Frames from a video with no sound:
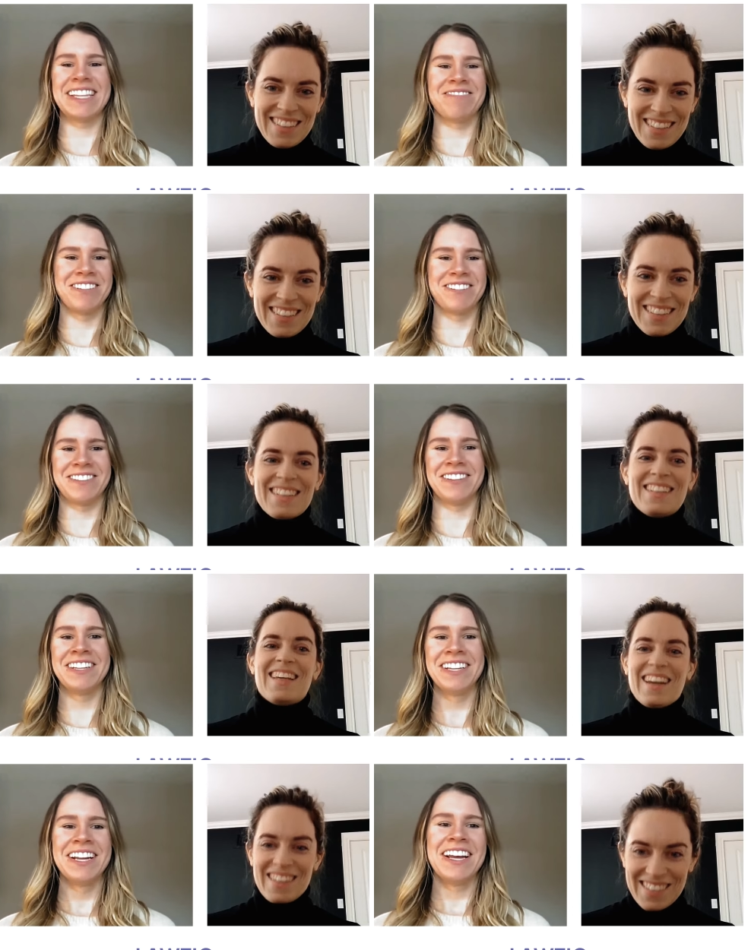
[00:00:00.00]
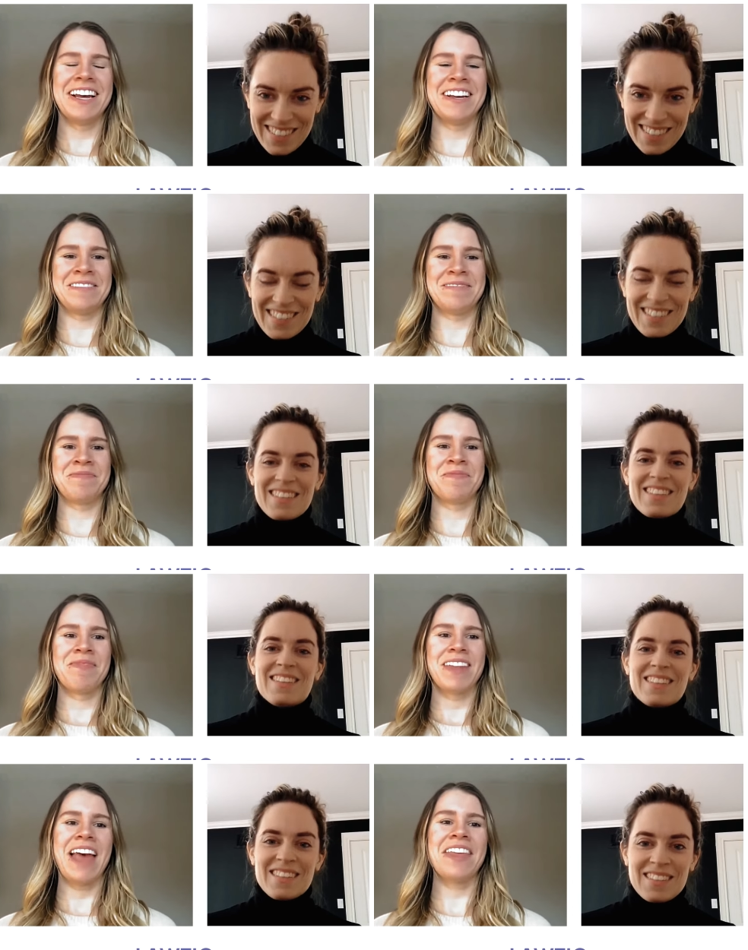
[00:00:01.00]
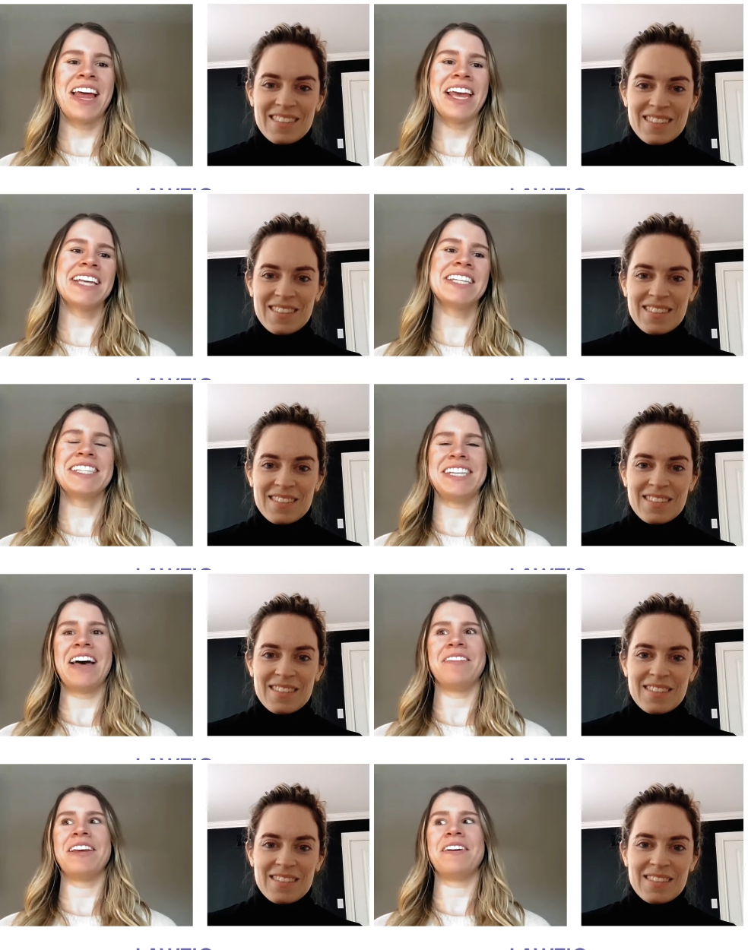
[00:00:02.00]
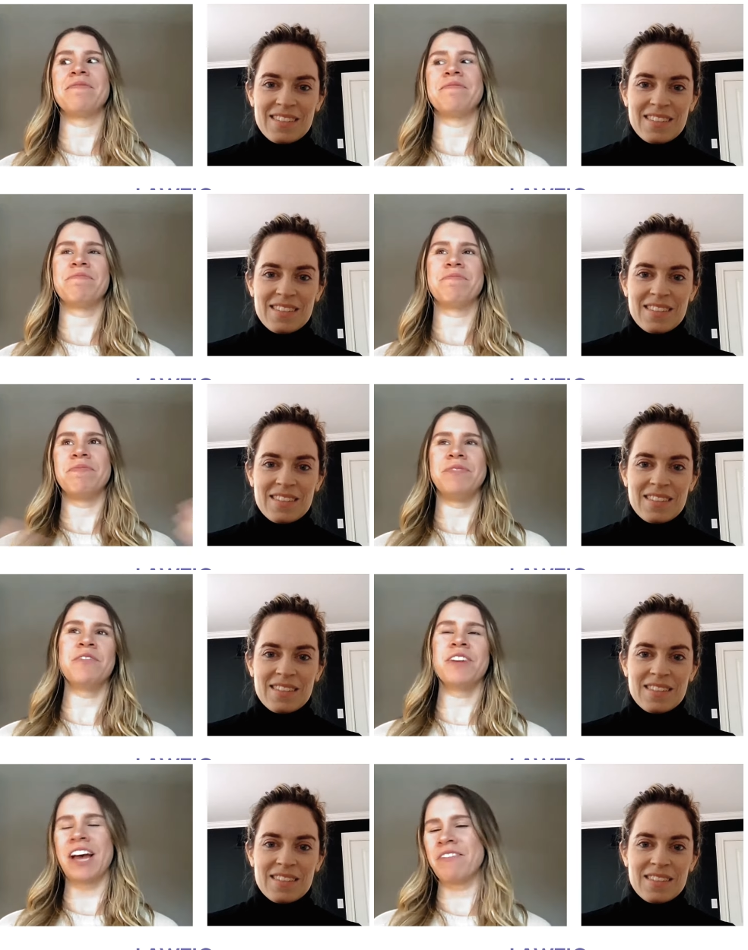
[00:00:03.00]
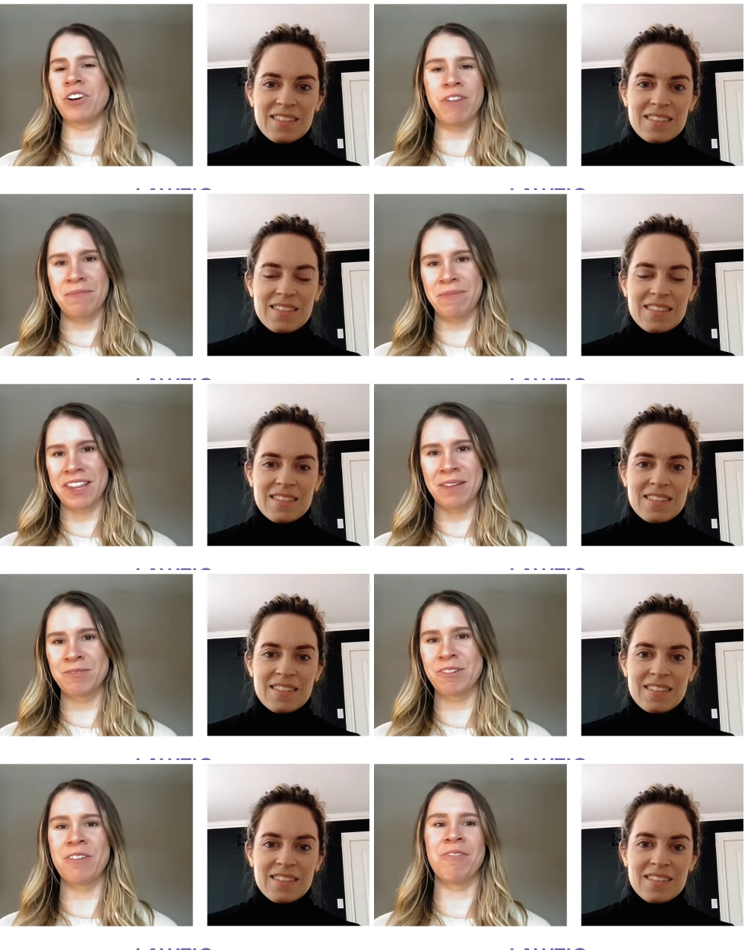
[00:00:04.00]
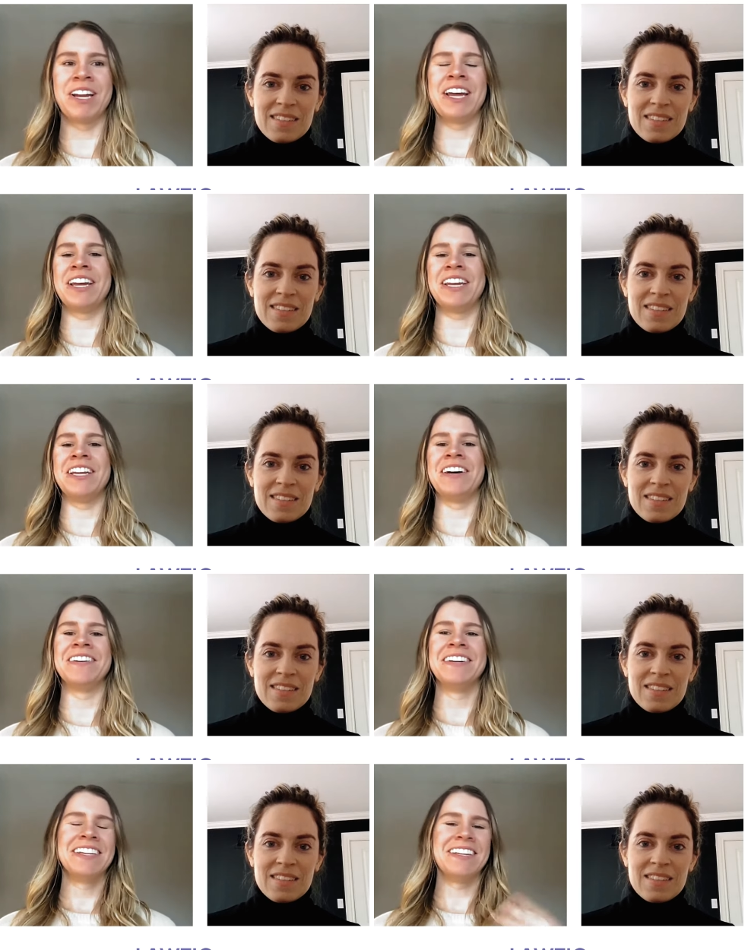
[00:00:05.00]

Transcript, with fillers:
Speaker 1: that's wonderful. Yeah. Um, and then I guess yeah, like you already covered quite a bit of them, so I don't want to you know